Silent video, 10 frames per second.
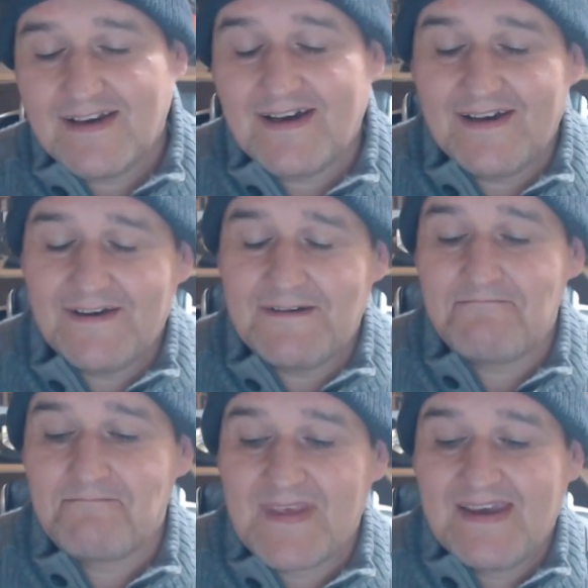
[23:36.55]

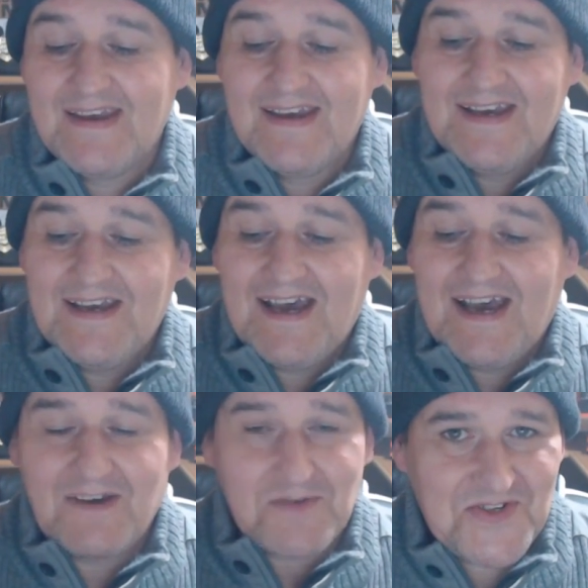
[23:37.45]
I'll
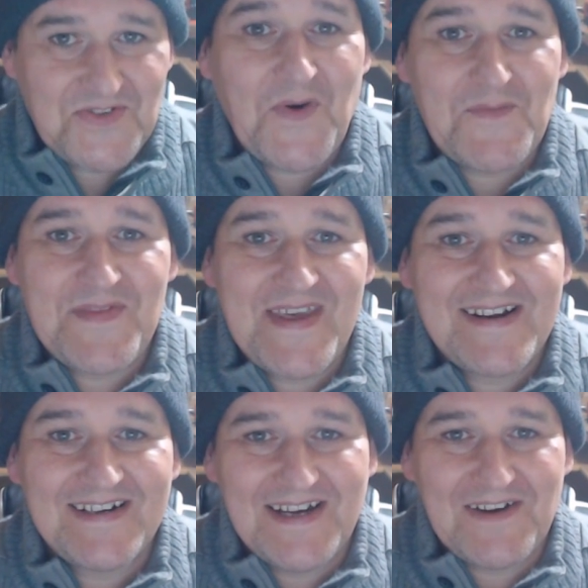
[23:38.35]
stop
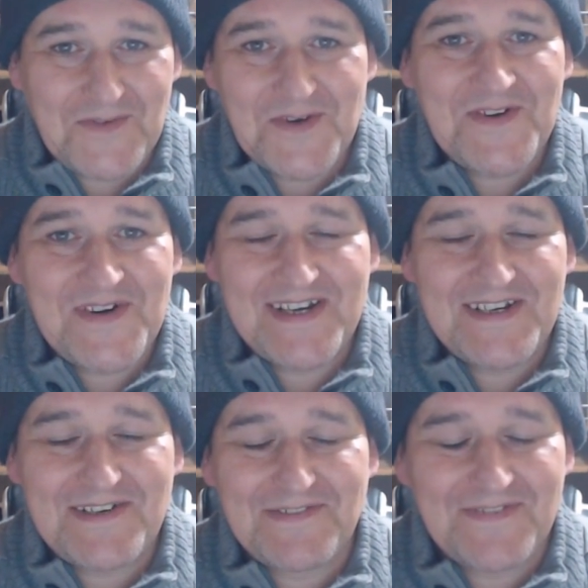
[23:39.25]
there. I've gone on
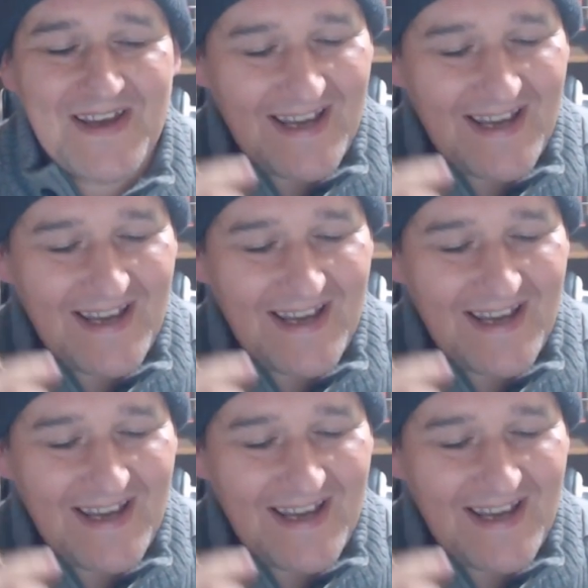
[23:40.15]
enough.